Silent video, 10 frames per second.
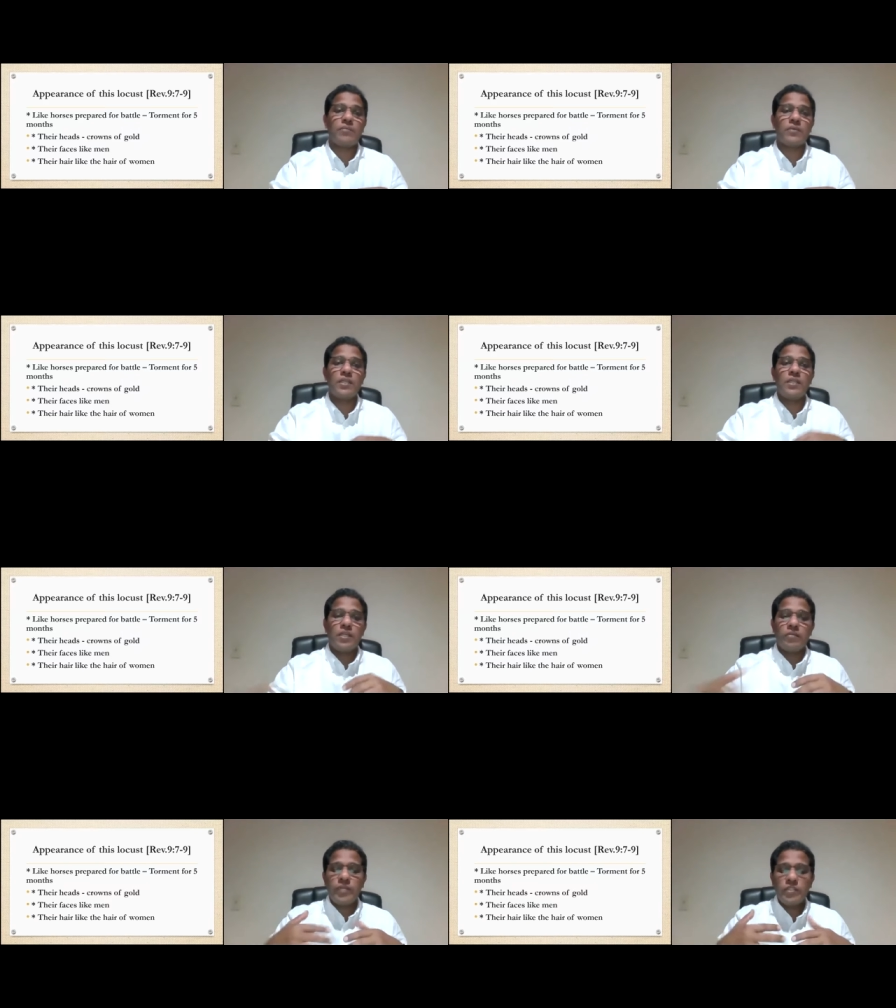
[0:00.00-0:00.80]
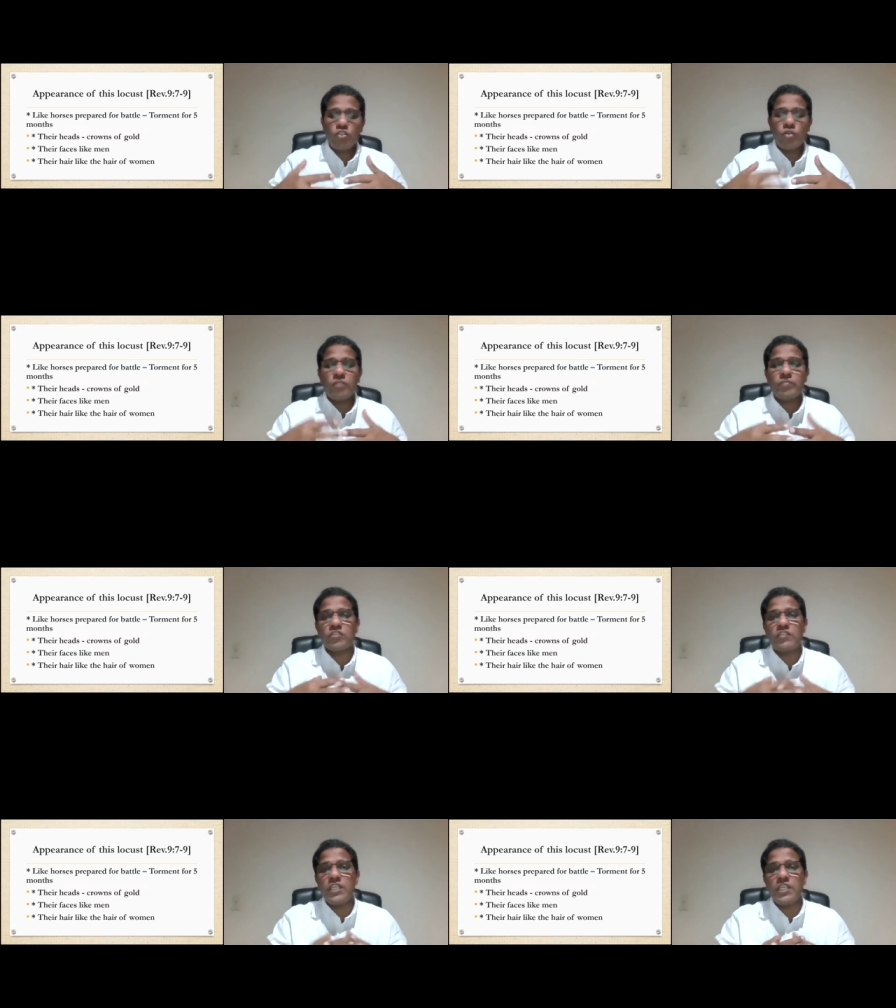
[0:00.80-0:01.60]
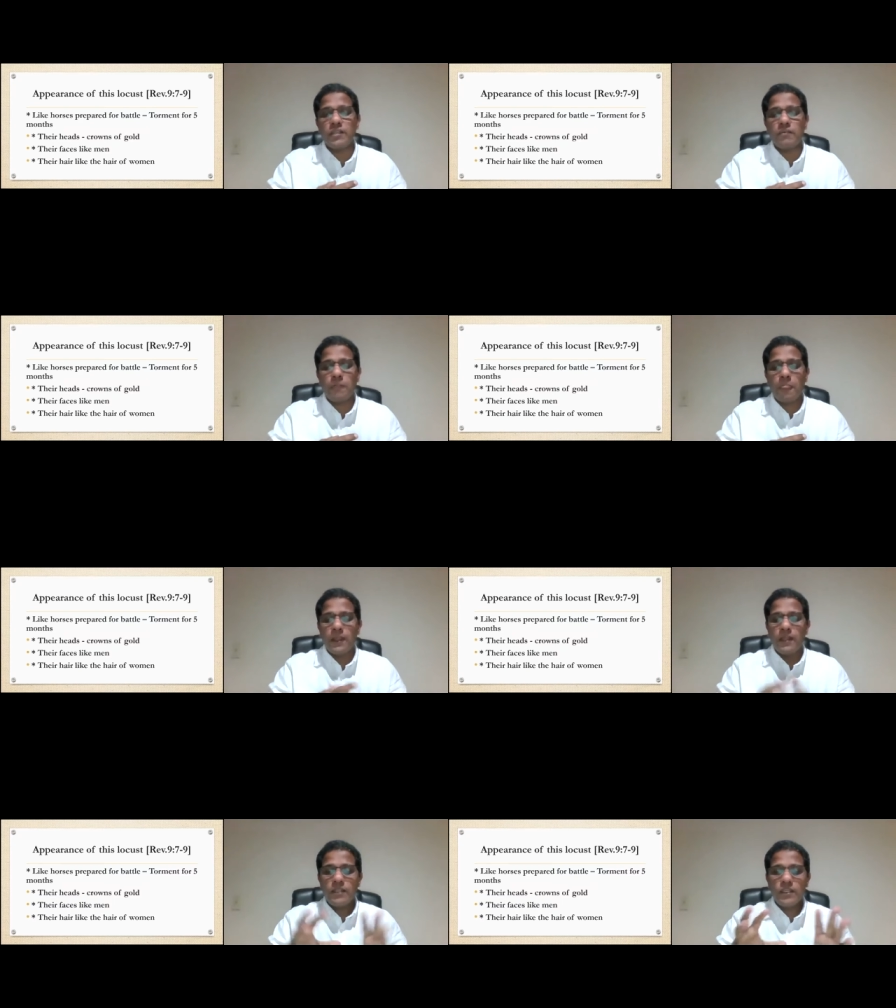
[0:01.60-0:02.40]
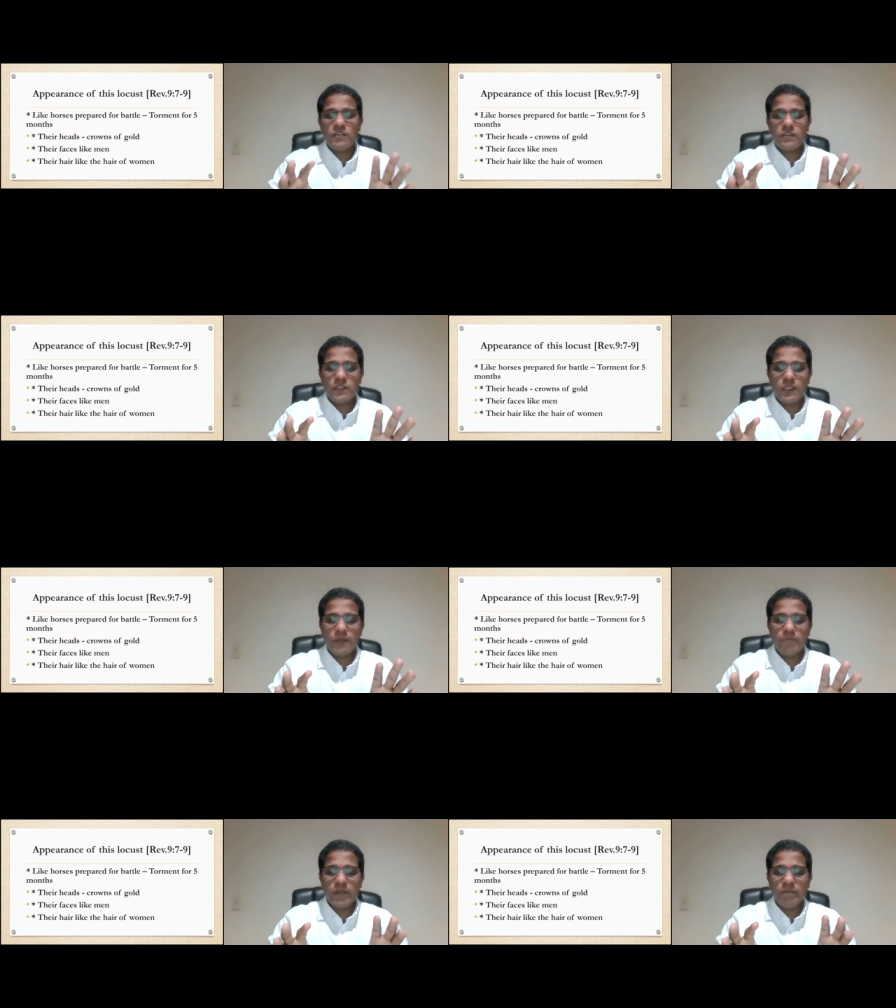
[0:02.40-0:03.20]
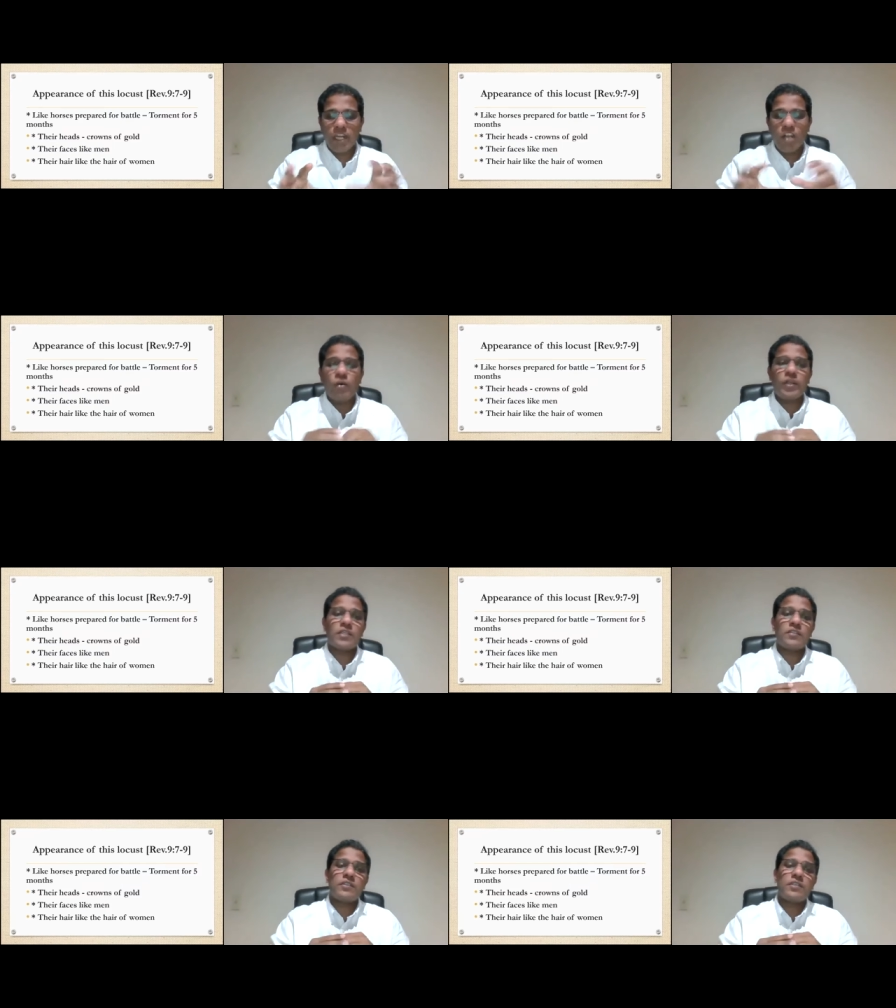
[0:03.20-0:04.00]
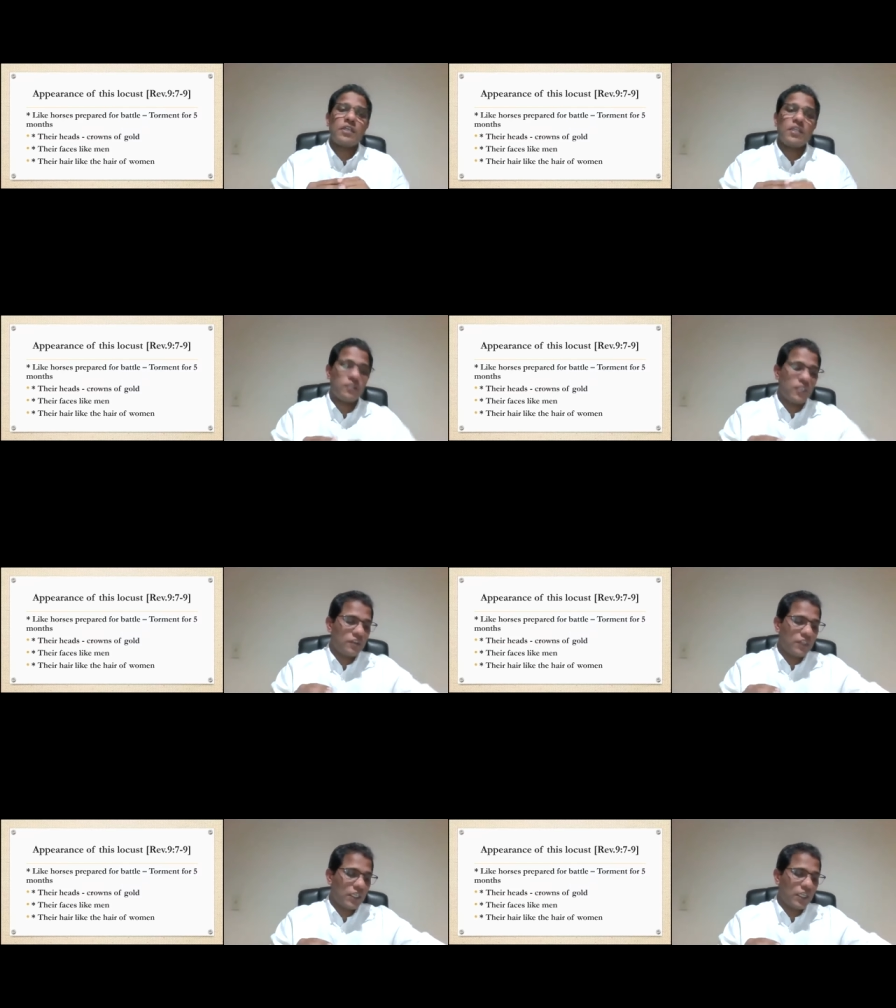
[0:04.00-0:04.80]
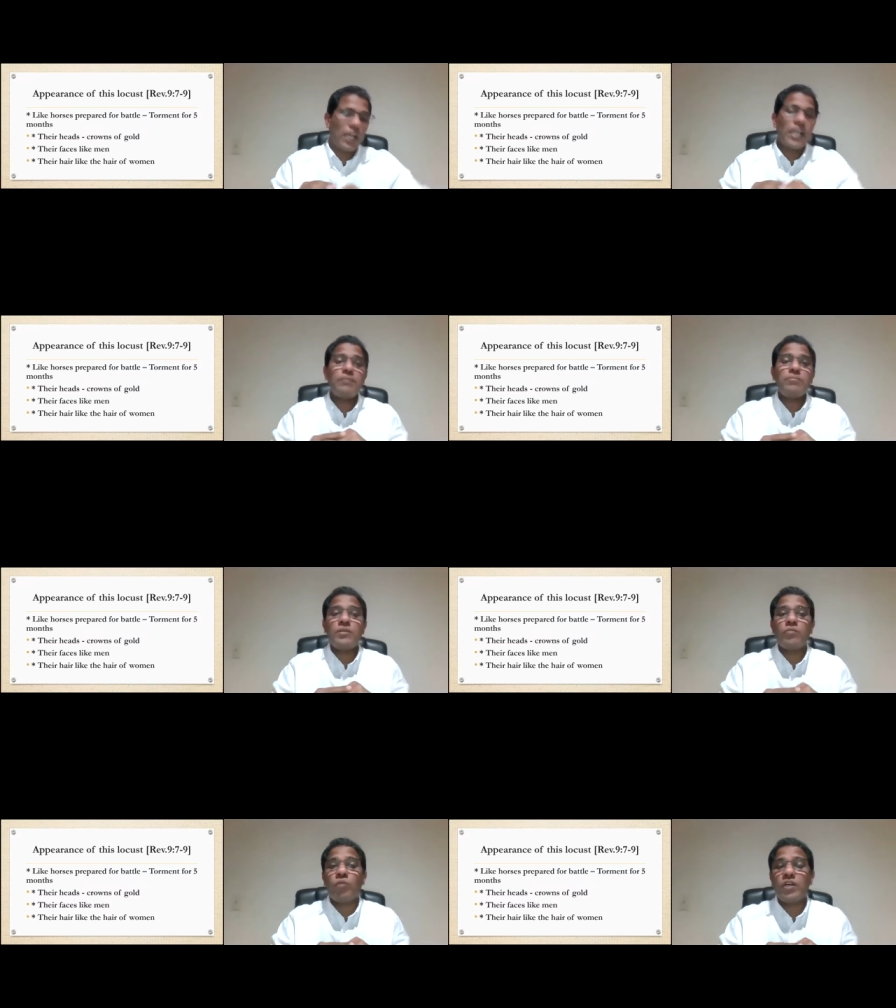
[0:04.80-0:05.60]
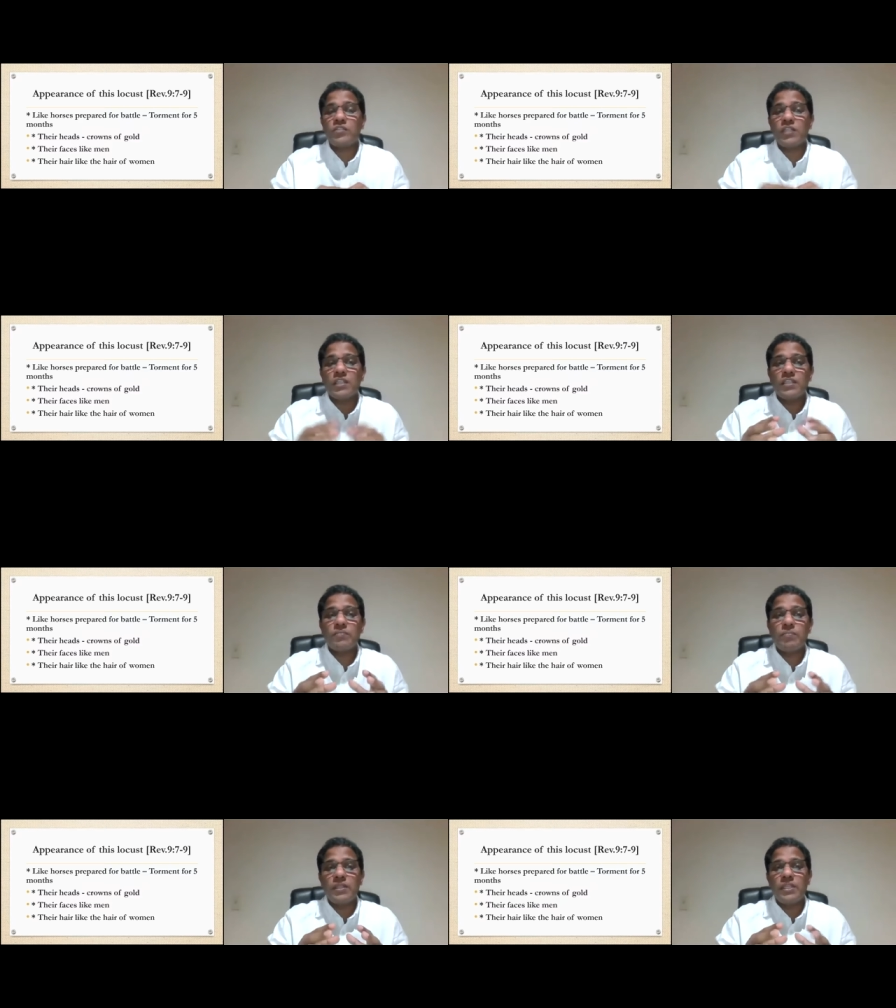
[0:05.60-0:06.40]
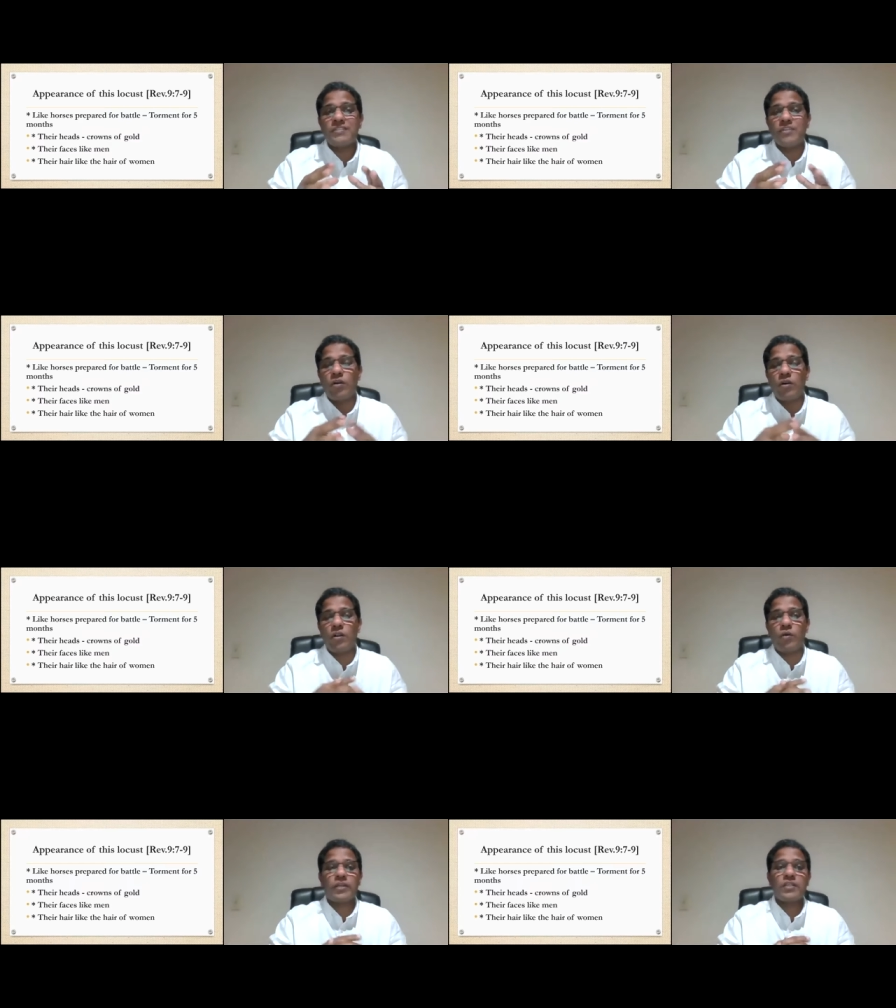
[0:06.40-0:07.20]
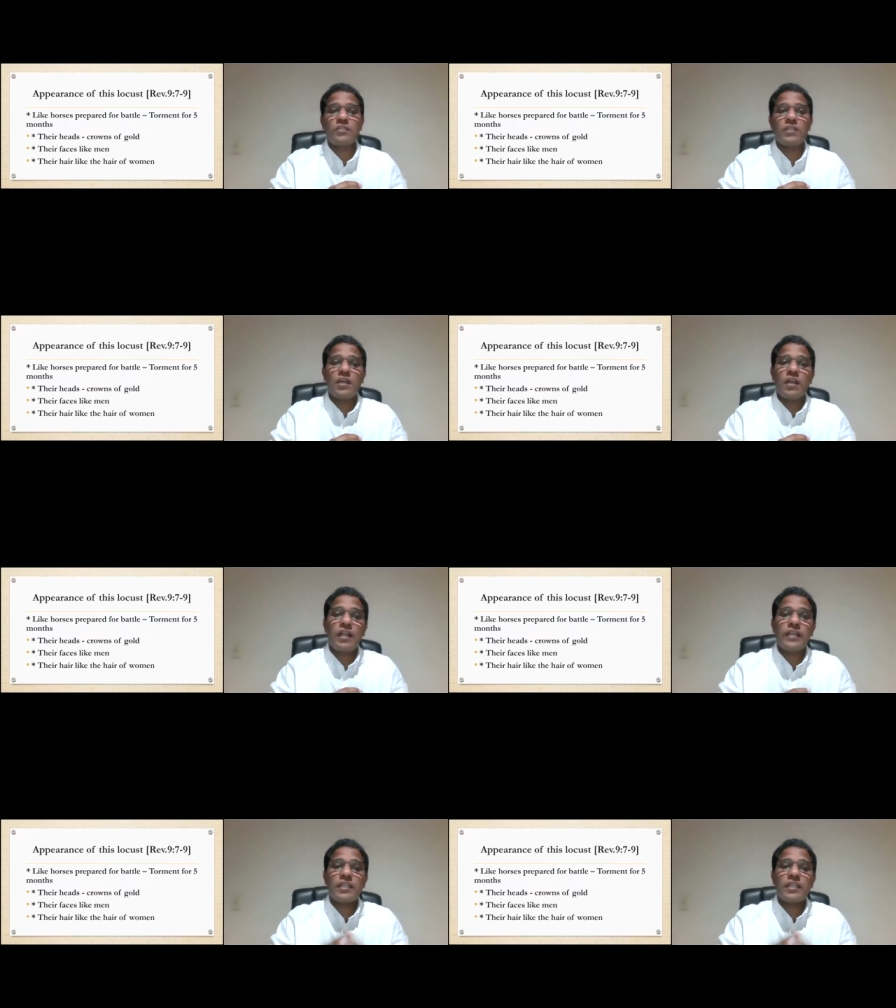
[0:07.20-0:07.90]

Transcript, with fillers: Okay, when John was seeing these I mean locust, he says that I'm watching these this locust like a